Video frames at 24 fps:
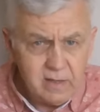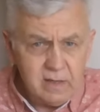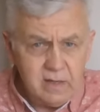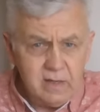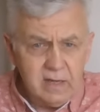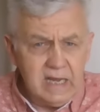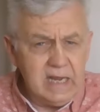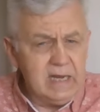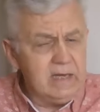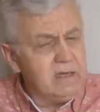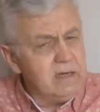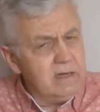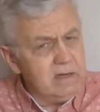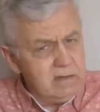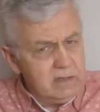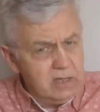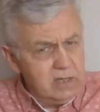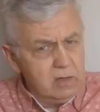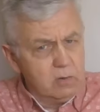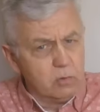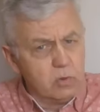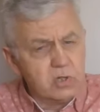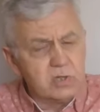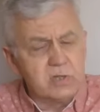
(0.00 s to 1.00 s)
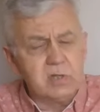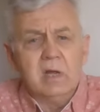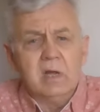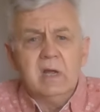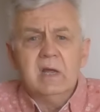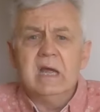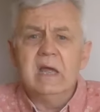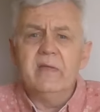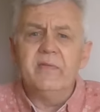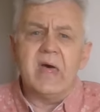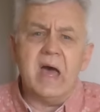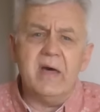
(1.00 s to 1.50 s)
He did, you know, because
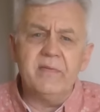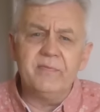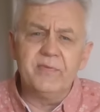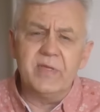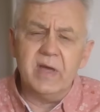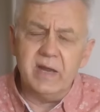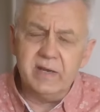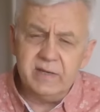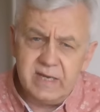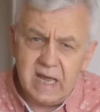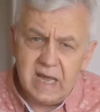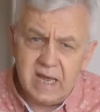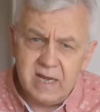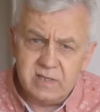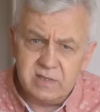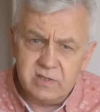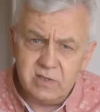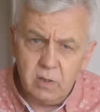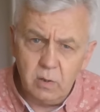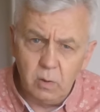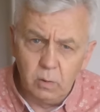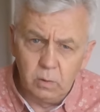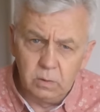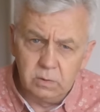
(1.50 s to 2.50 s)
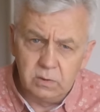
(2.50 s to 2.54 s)
in that days, the old,